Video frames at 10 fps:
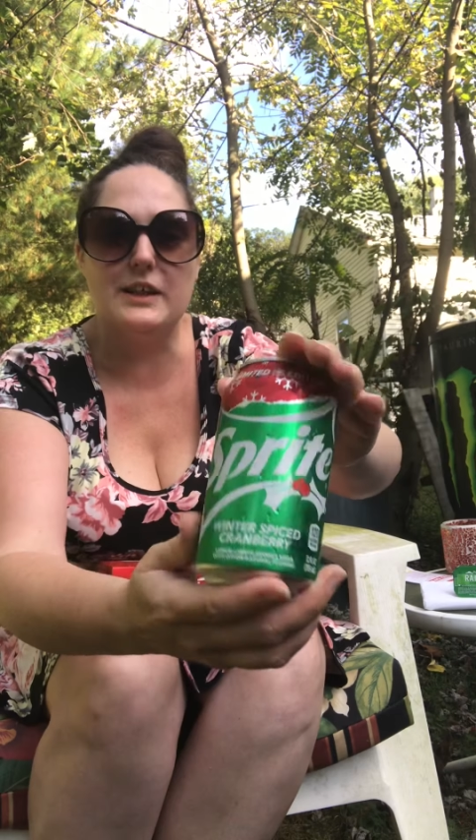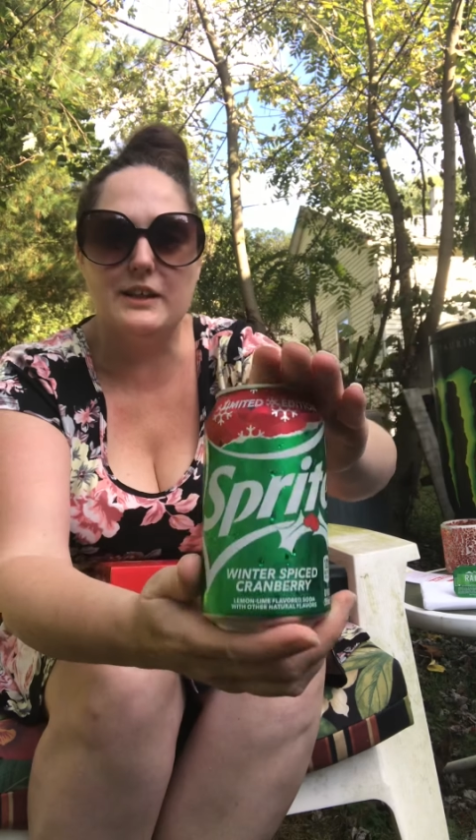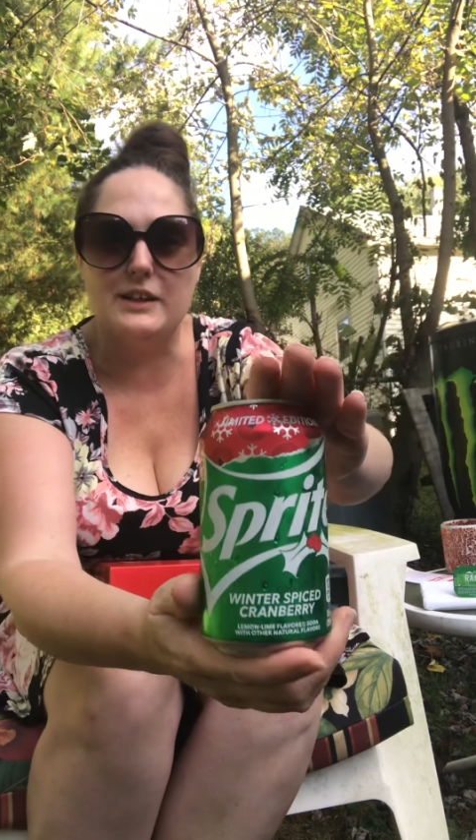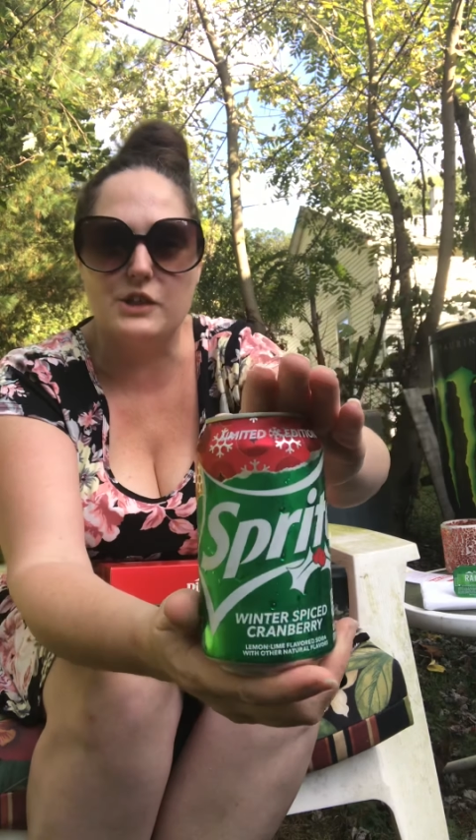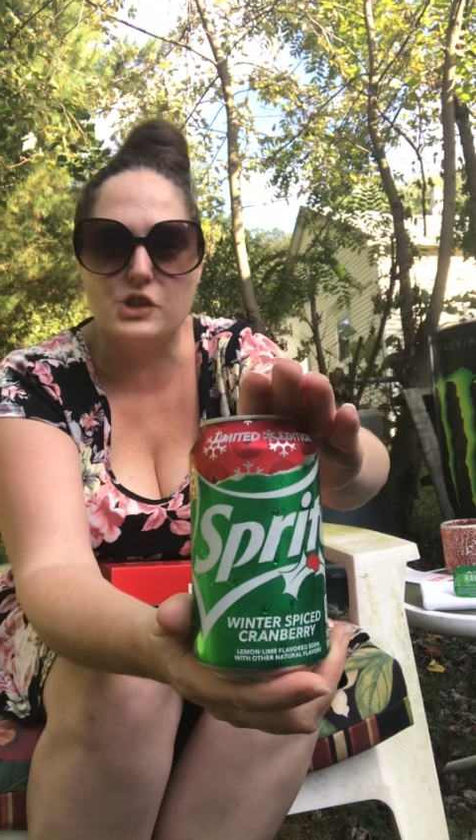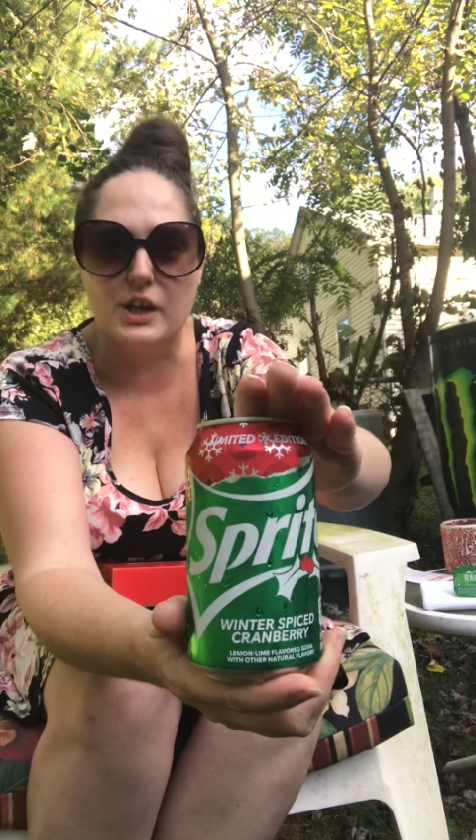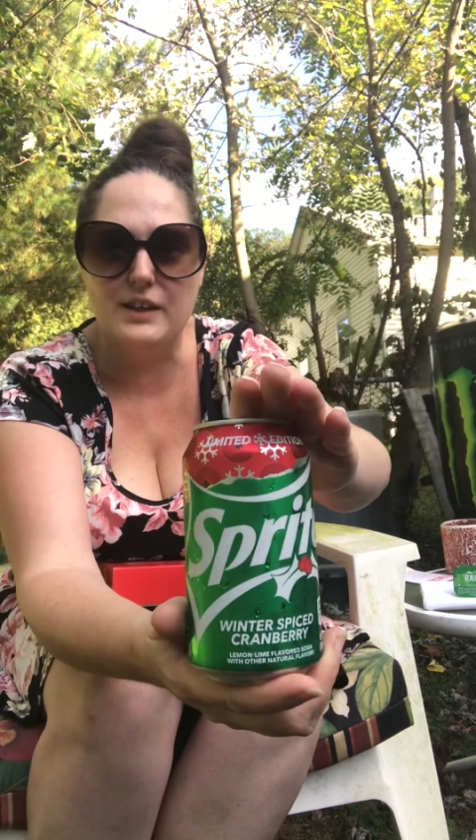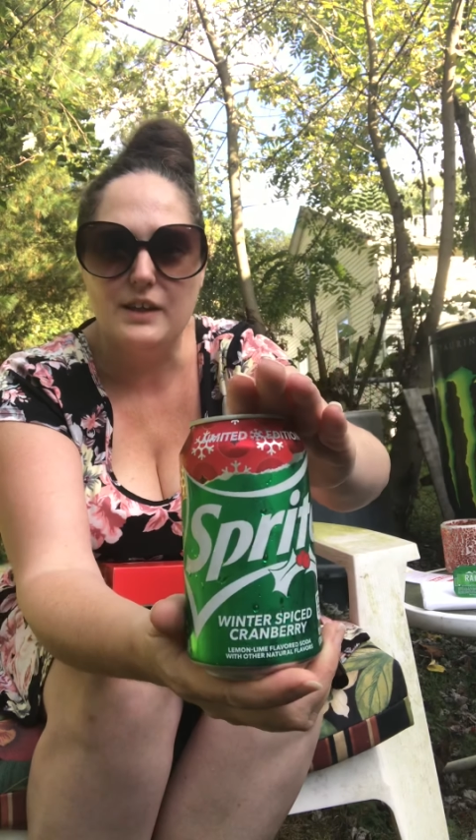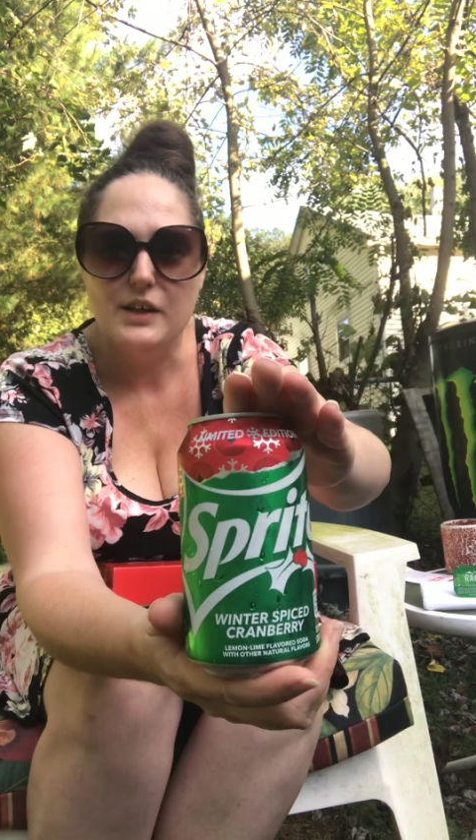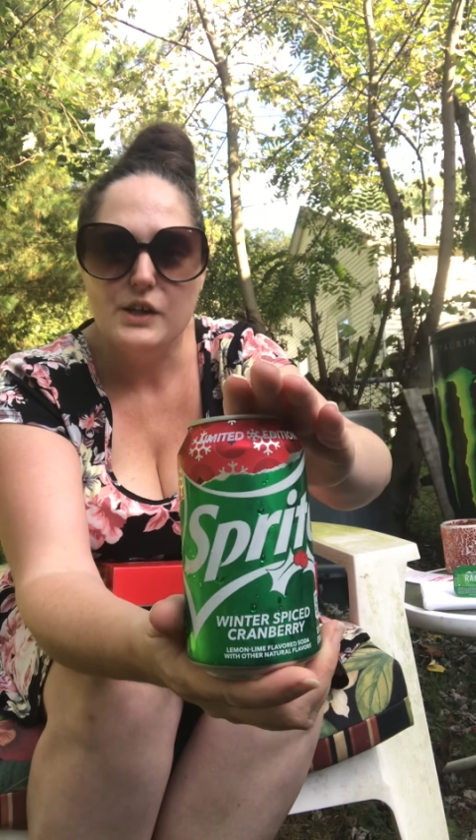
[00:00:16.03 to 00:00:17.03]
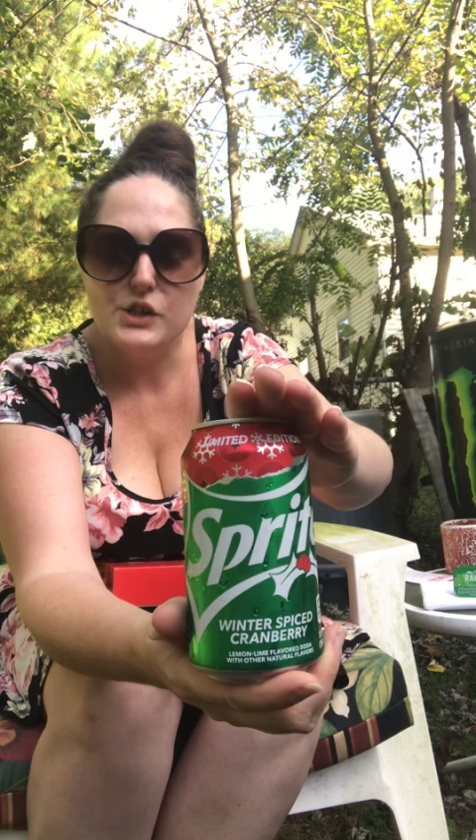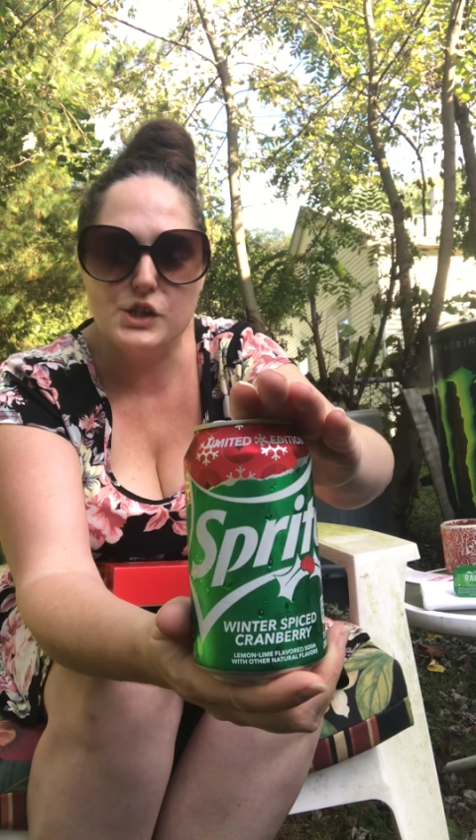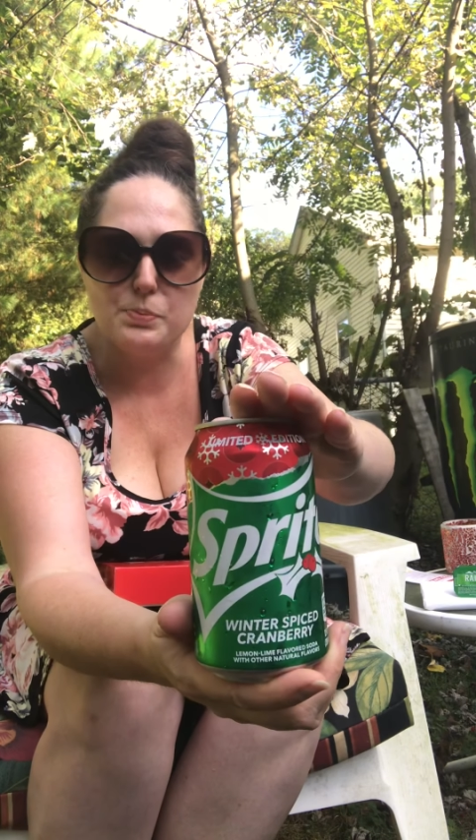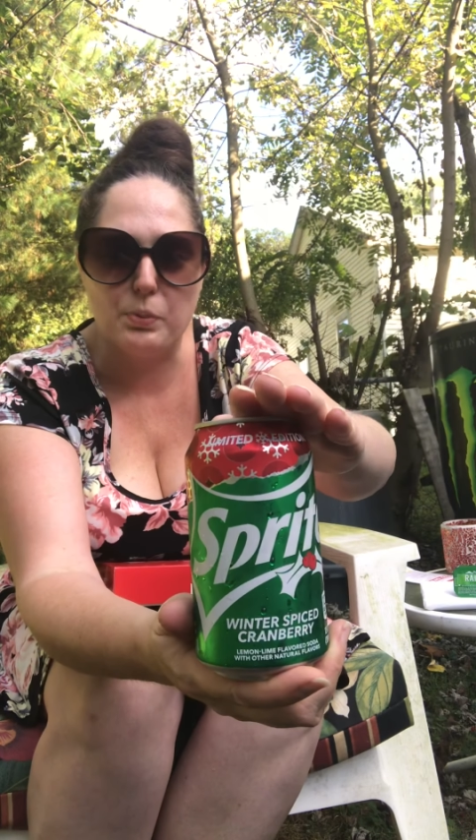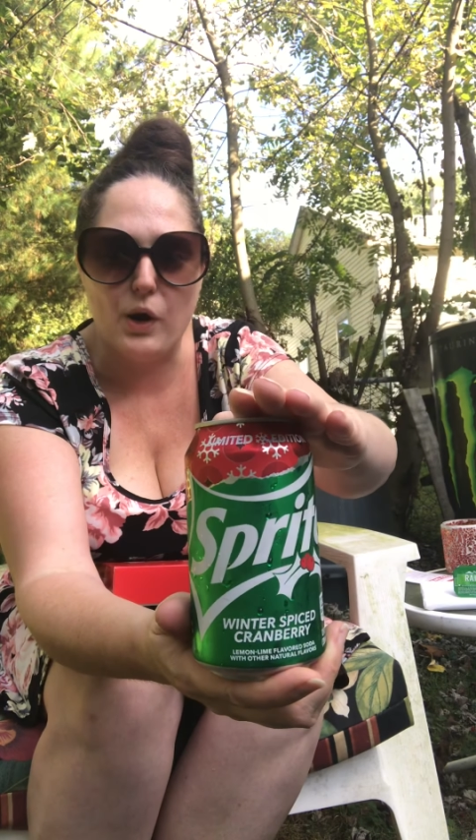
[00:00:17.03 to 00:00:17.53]
edition
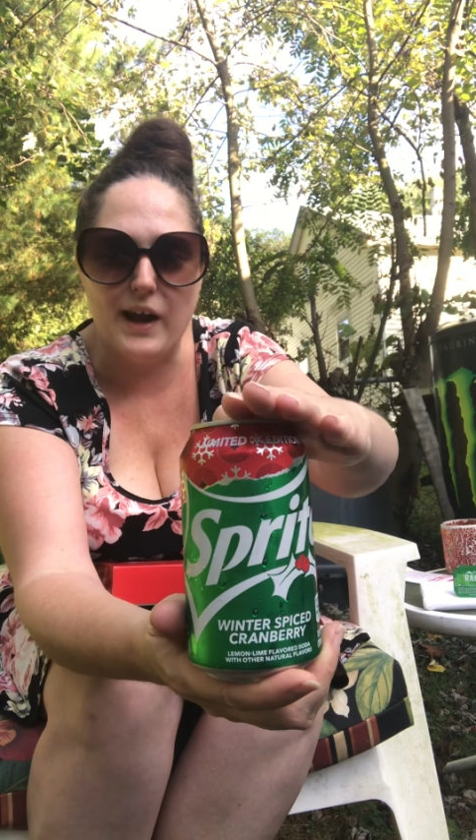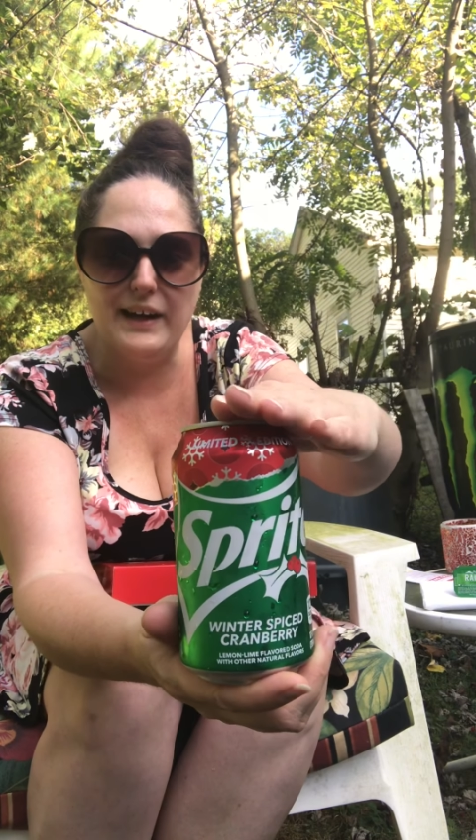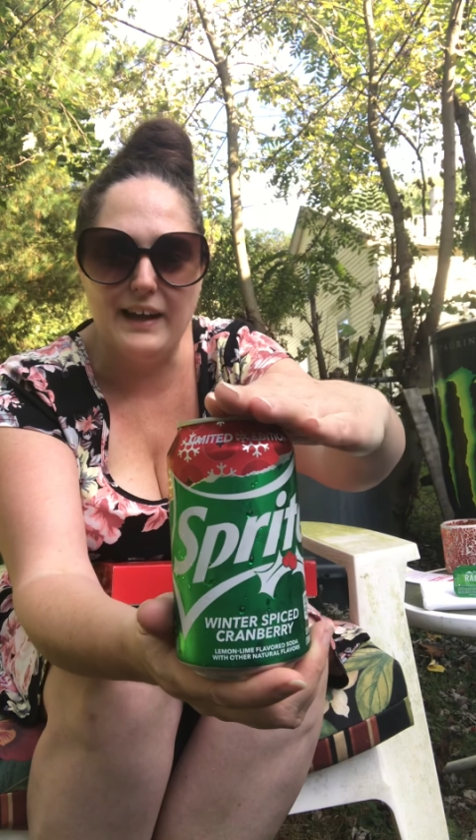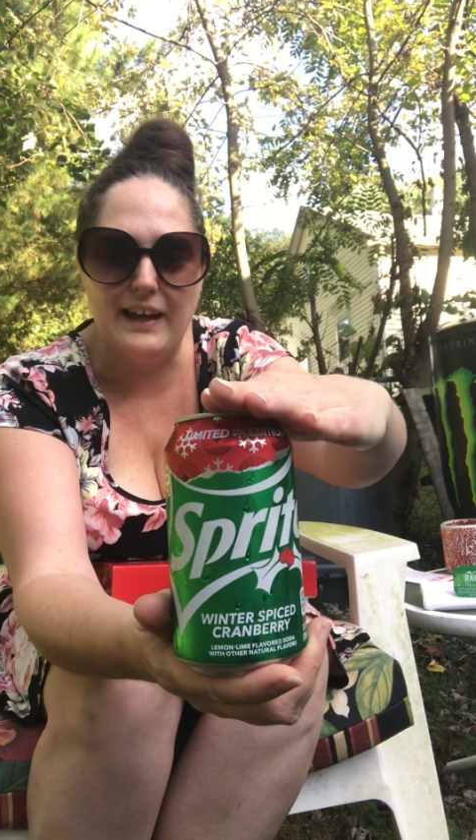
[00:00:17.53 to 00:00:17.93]
Sprite,